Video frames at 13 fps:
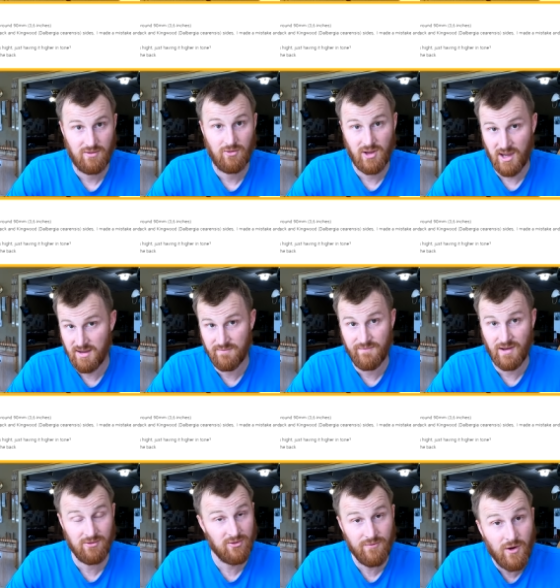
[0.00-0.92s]
Okay, in
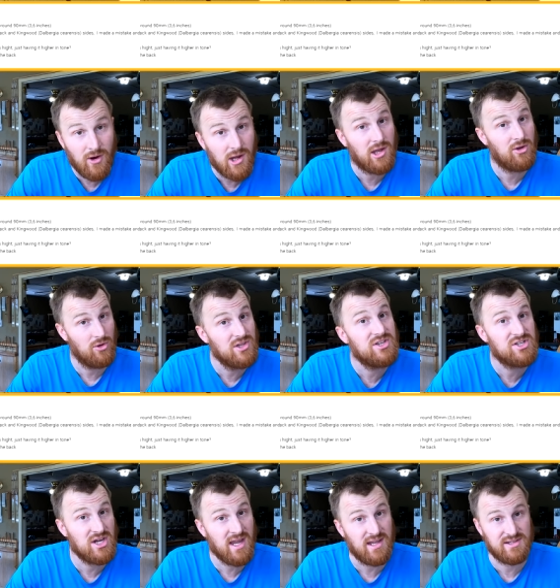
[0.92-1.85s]
fact, there's a very good
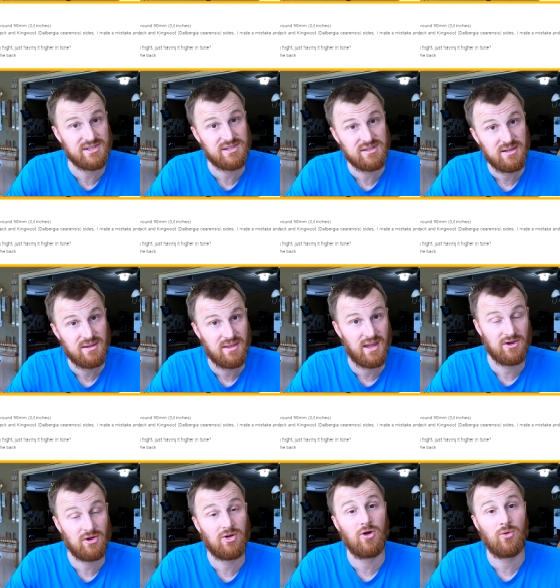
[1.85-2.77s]
chance that
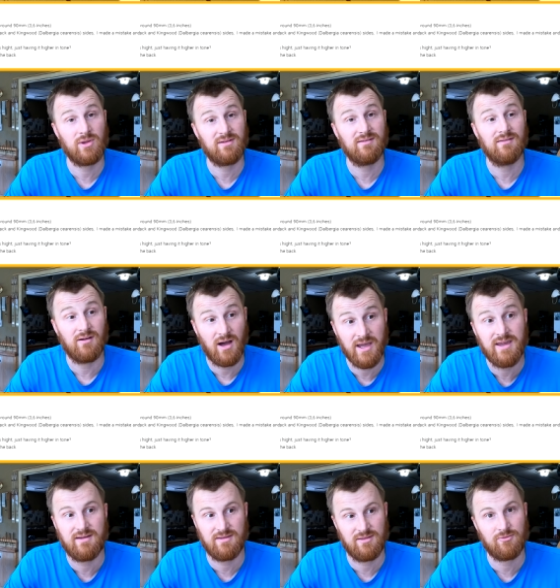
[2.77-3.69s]
you're going to
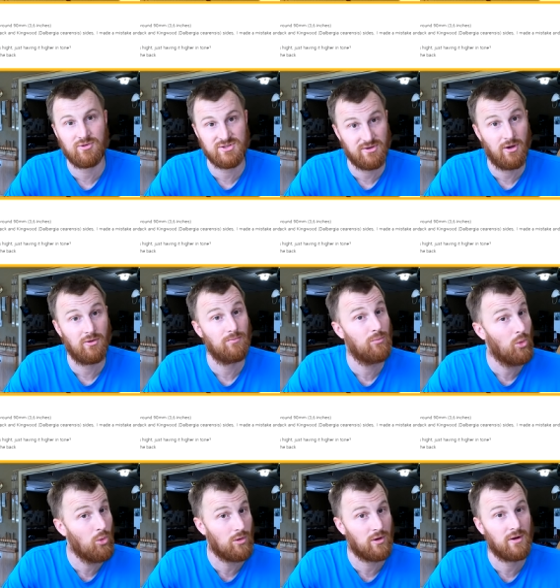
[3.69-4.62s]
like the result
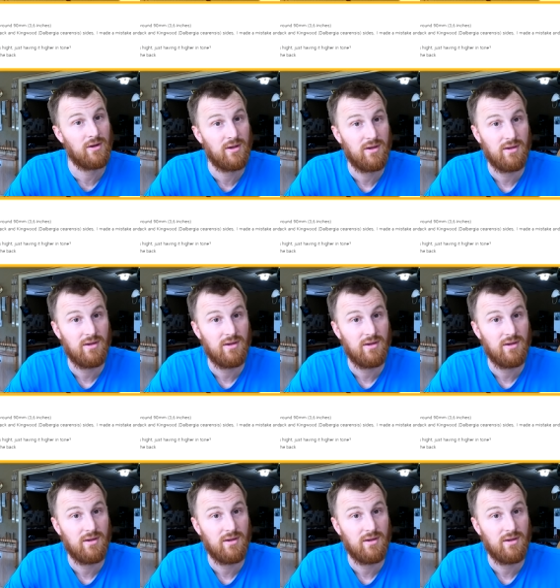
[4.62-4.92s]
more